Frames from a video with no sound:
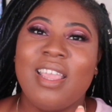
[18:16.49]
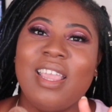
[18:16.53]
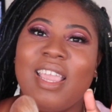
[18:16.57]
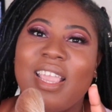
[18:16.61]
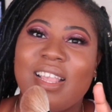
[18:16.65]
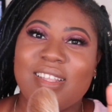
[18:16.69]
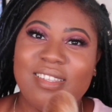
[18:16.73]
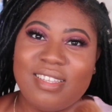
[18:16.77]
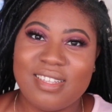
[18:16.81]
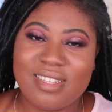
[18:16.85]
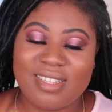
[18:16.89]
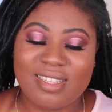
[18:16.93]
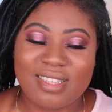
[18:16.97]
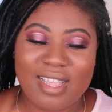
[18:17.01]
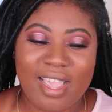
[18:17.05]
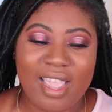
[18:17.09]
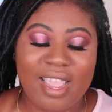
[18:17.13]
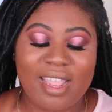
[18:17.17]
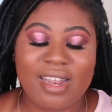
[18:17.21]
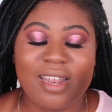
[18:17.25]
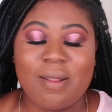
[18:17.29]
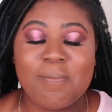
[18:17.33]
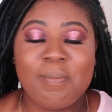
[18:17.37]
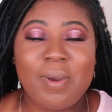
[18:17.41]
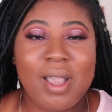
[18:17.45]
It's
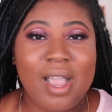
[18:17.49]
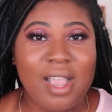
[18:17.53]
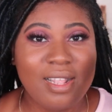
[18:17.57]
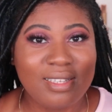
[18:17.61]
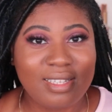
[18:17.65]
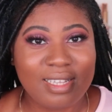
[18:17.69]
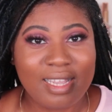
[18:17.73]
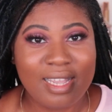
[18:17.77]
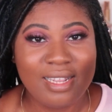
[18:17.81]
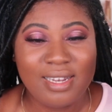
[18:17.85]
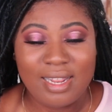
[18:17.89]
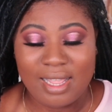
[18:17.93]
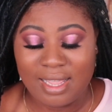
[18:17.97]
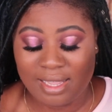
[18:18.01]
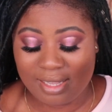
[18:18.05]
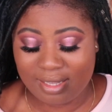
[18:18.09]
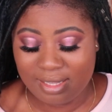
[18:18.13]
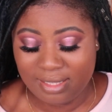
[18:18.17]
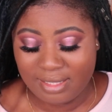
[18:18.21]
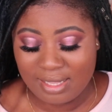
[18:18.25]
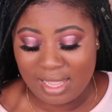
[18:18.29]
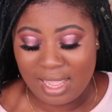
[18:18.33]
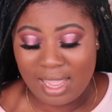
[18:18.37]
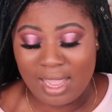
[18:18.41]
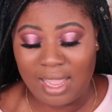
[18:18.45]
insane. But it
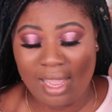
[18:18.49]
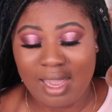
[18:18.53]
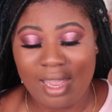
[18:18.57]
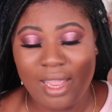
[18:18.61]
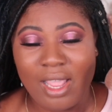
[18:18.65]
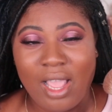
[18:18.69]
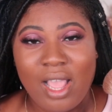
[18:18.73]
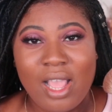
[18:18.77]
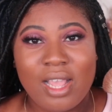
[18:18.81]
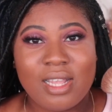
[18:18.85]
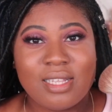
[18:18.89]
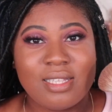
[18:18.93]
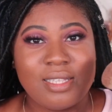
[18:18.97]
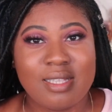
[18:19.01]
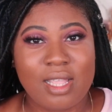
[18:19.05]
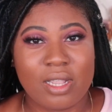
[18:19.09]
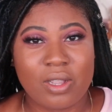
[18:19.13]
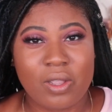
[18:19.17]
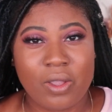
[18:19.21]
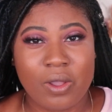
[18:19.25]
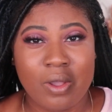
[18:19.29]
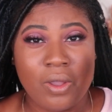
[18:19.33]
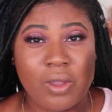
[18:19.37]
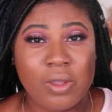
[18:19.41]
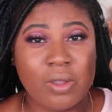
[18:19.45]
is a
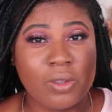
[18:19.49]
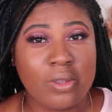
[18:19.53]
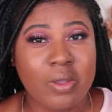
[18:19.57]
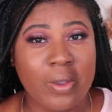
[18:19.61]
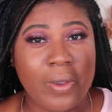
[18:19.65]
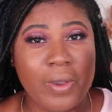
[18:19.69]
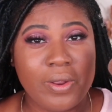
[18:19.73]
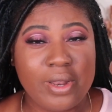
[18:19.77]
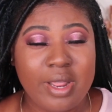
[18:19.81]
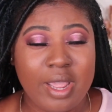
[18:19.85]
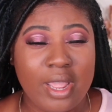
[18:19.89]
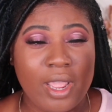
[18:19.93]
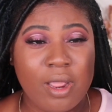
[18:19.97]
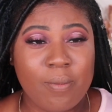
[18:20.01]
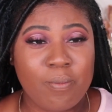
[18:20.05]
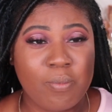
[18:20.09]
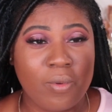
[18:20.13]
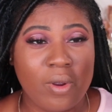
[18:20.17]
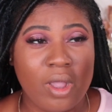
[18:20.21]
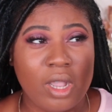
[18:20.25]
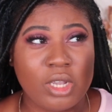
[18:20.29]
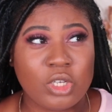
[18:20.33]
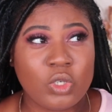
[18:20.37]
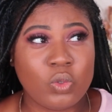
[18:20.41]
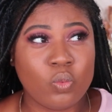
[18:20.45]
Sakaho goat hair
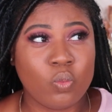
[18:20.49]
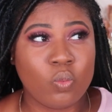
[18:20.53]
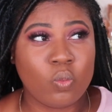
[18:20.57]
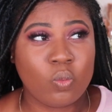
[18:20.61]
brush,